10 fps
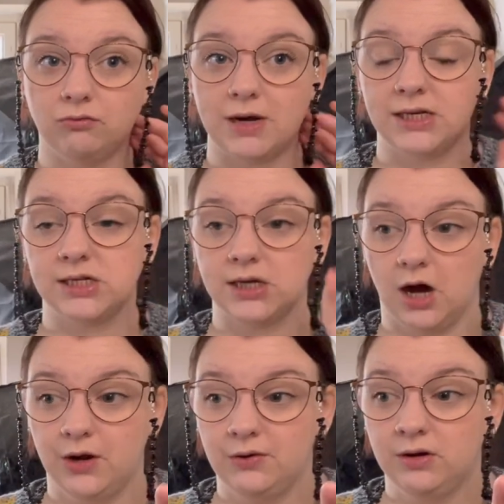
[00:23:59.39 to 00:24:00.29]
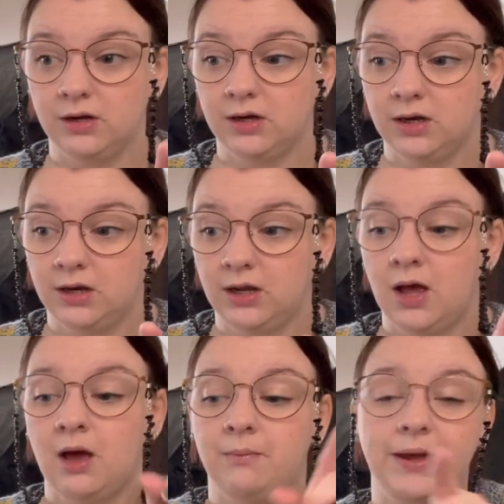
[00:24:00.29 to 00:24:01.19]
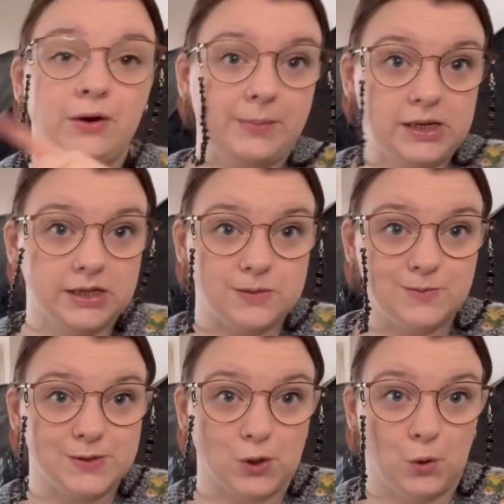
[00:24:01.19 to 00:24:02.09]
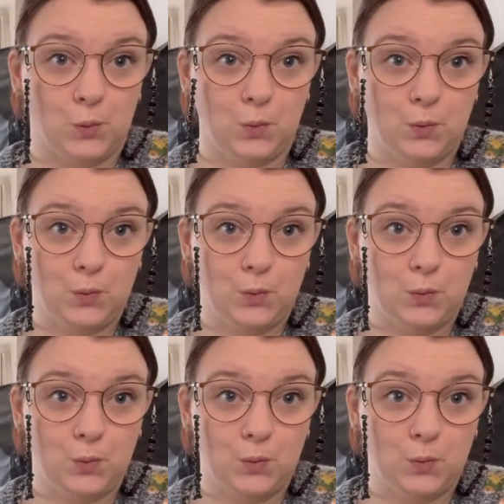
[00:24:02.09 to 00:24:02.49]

ready to go, pick up my kids from school,